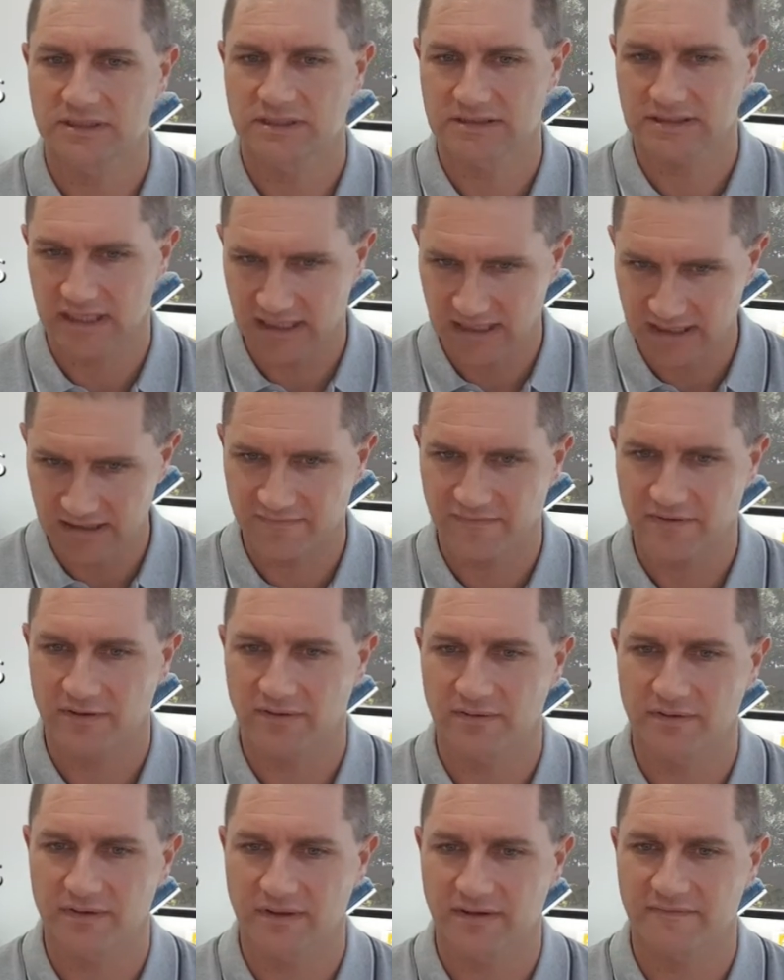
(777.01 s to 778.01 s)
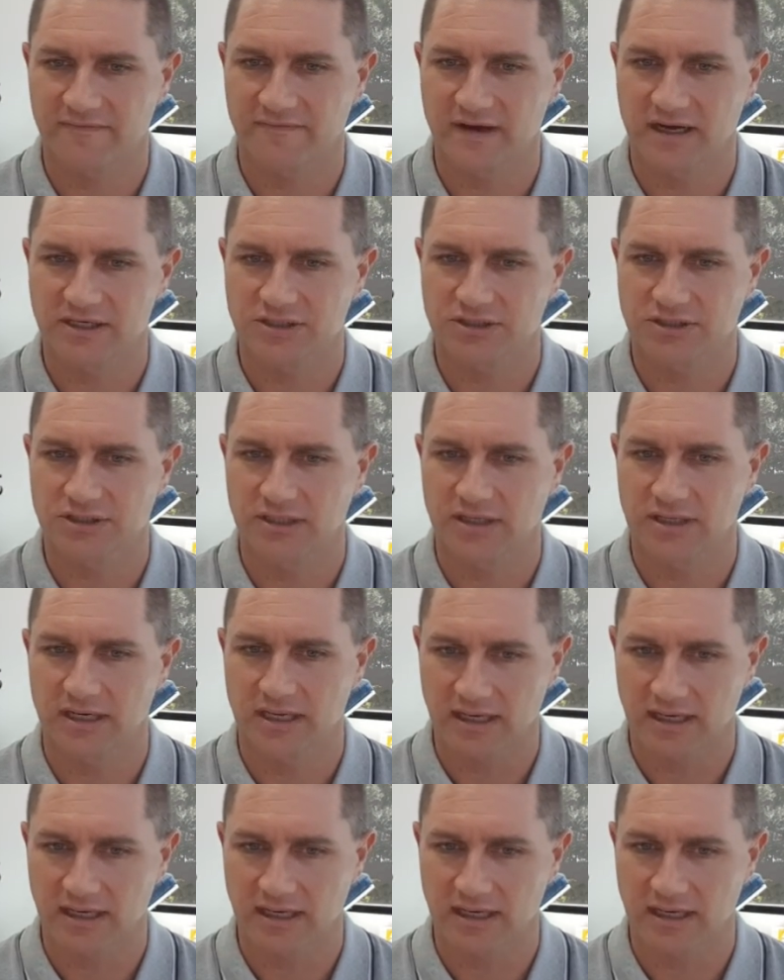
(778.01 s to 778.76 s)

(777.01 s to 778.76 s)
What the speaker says: it's interfering with your function